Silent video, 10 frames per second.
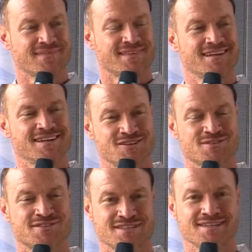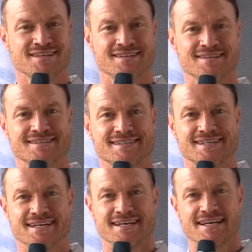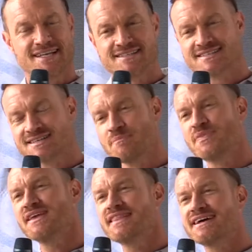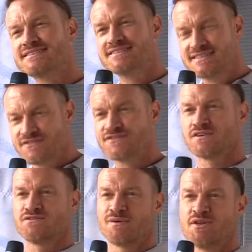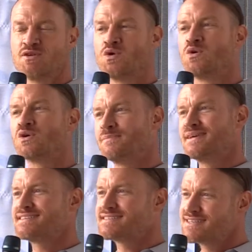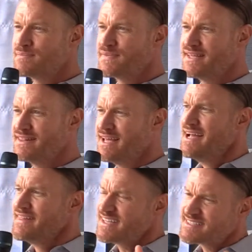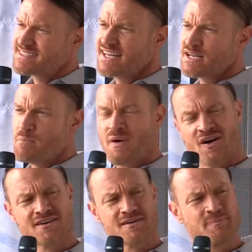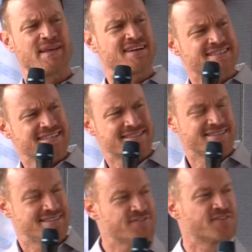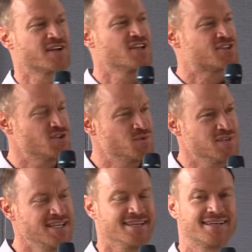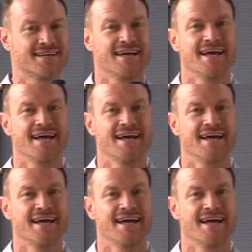Isn't that interesting? It's something that's different from the norm. It's something that's set apart because it's different, it's unique.